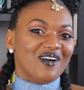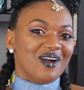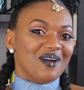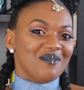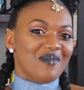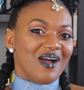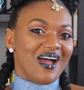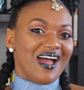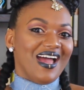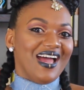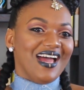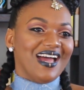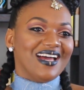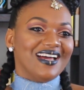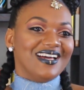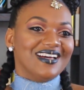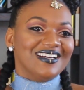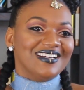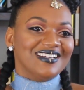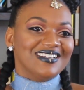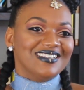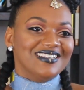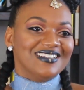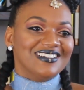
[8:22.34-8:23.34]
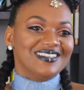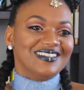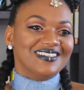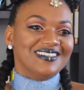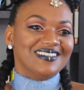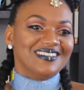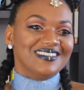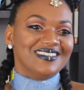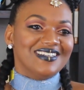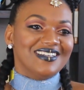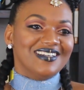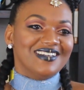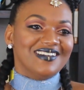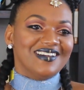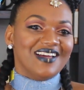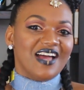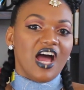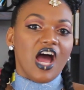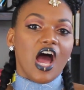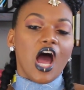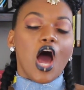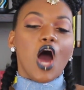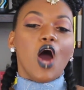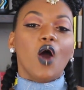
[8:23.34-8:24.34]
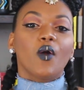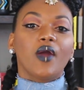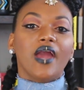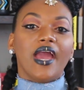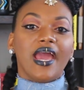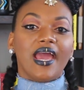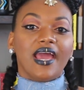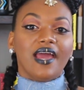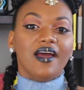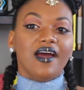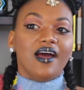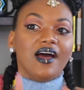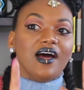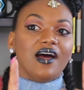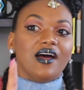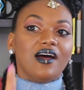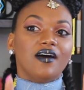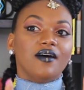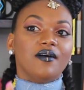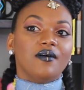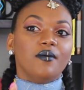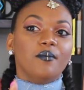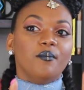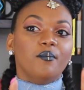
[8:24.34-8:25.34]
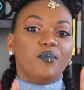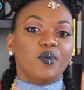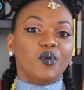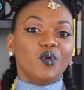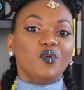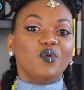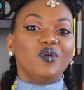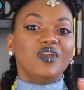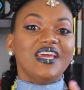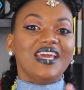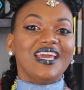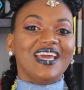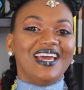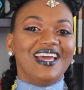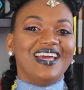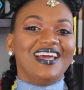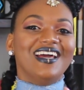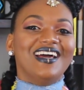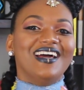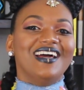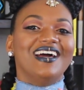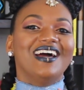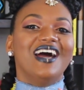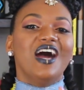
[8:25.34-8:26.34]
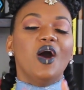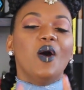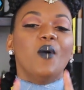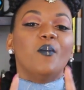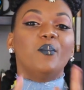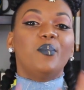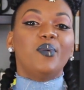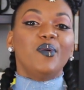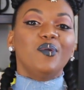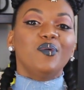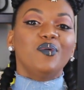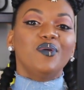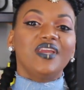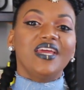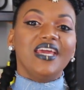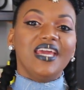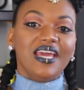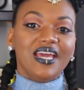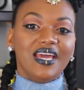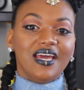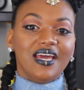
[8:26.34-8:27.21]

where am I? Seven seconds. Okay. Booty. Uh, booty. booty.